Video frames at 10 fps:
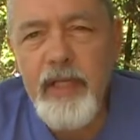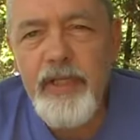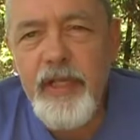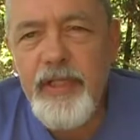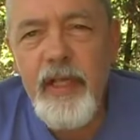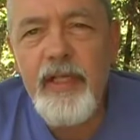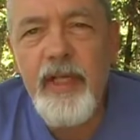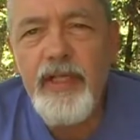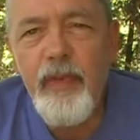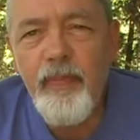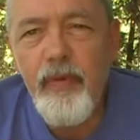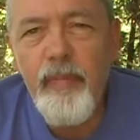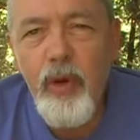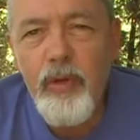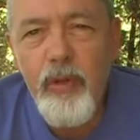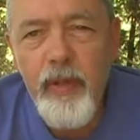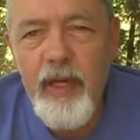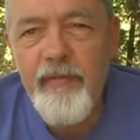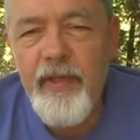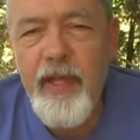It doesn't promote
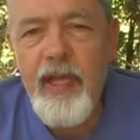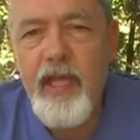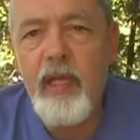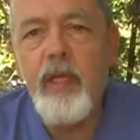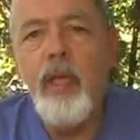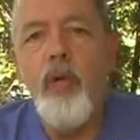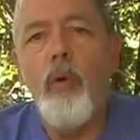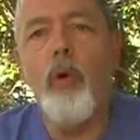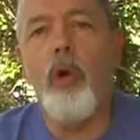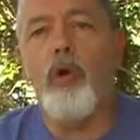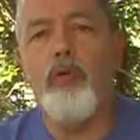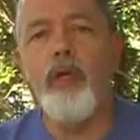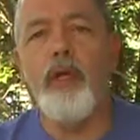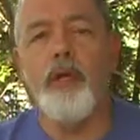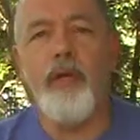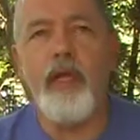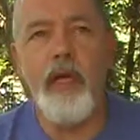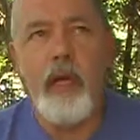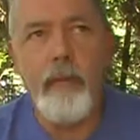creative thinking or critical thinking,